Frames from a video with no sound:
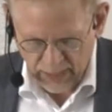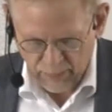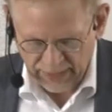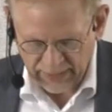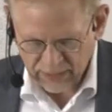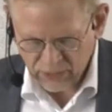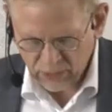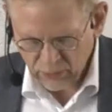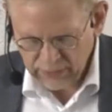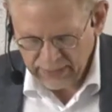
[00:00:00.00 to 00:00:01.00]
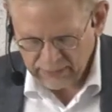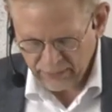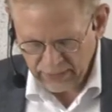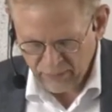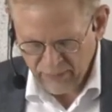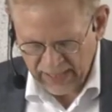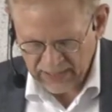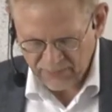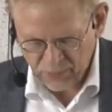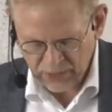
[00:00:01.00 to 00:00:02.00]
But as soon as the
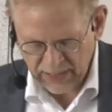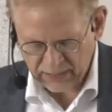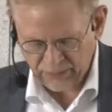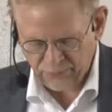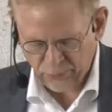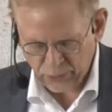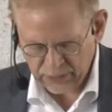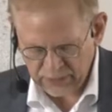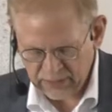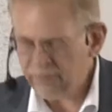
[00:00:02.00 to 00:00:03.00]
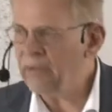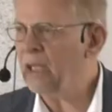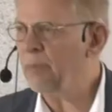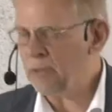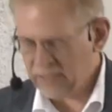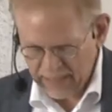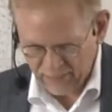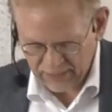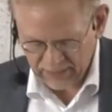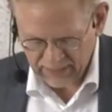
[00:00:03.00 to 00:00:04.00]
immense productive forces developed in
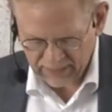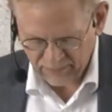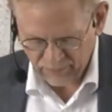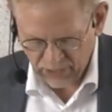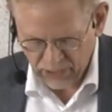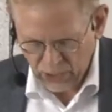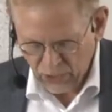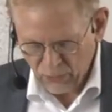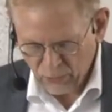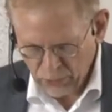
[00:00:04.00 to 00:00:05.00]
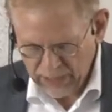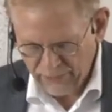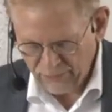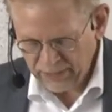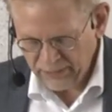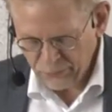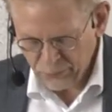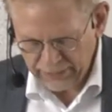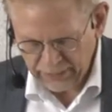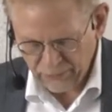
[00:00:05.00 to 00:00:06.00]
capitalism would have been
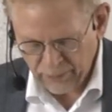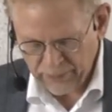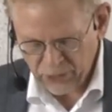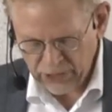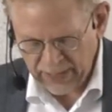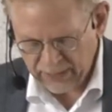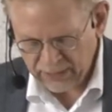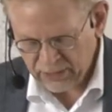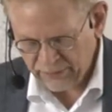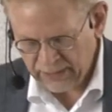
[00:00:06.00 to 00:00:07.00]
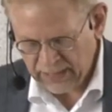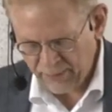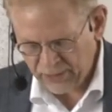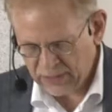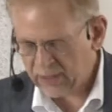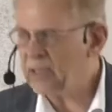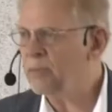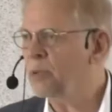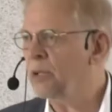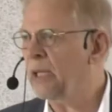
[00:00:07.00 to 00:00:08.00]
freed from the shackles of the
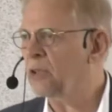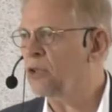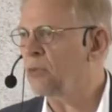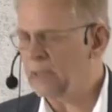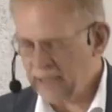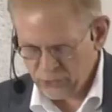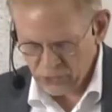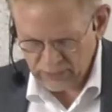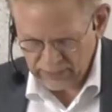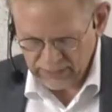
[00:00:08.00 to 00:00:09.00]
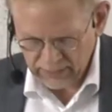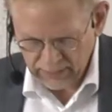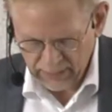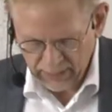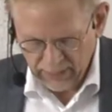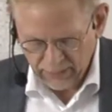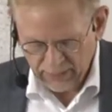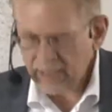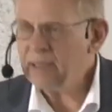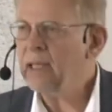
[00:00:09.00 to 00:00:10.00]
capitalist production relations,
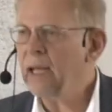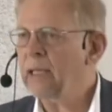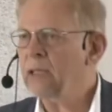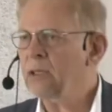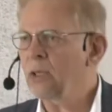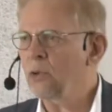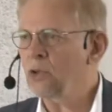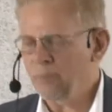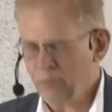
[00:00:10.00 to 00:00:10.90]
the entire social